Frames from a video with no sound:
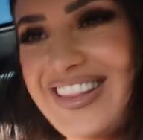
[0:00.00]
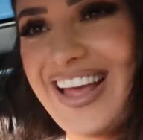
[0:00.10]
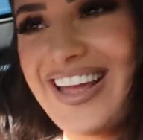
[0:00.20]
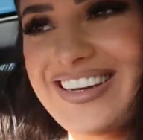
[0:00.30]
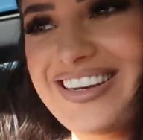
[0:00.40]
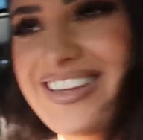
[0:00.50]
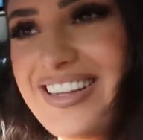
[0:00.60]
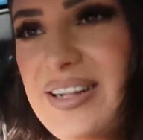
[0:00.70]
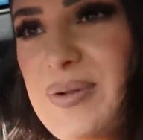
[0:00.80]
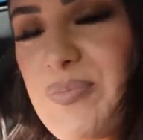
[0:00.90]
and
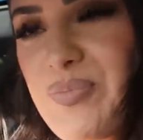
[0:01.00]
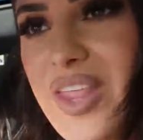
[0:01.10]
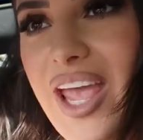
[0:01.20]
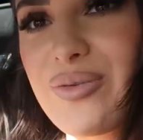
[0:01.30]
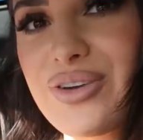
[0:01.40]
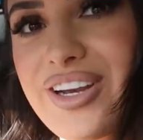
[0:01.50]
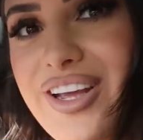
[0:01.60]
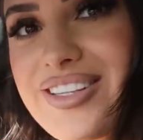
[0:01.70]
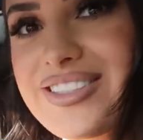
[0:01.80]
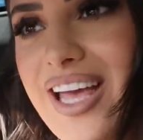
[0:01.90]
then, yeah, we're gonna
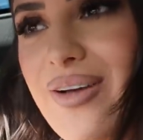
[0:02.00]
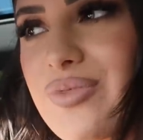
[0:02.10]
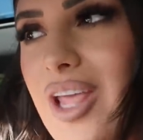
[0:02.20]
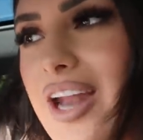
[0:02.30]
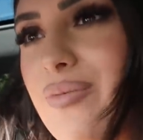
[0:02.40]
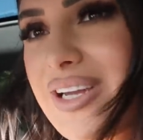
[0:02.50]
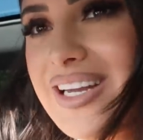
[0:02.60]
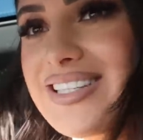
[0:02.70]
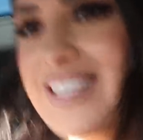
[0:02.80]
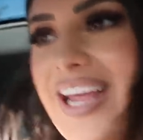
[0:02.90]
go into town, and we
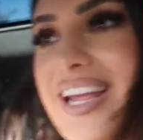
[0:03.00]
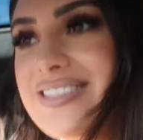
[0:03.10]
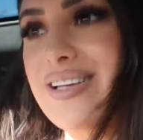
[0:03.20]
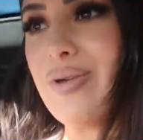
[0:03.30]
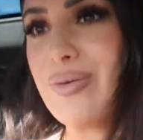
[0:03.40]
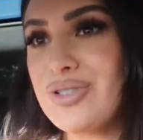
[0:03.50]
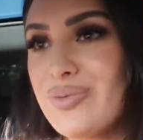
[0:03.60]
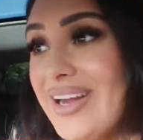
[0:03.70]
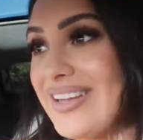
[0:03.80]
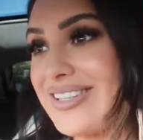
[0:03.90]
need to eat somewhere in
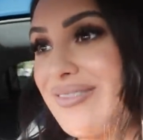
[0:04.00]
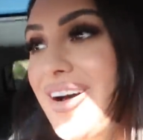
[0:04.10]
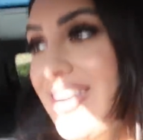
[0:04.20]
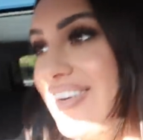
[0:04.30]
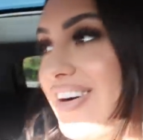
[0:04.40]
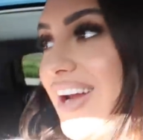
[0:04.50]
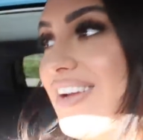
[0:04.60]
between because I'm hungry.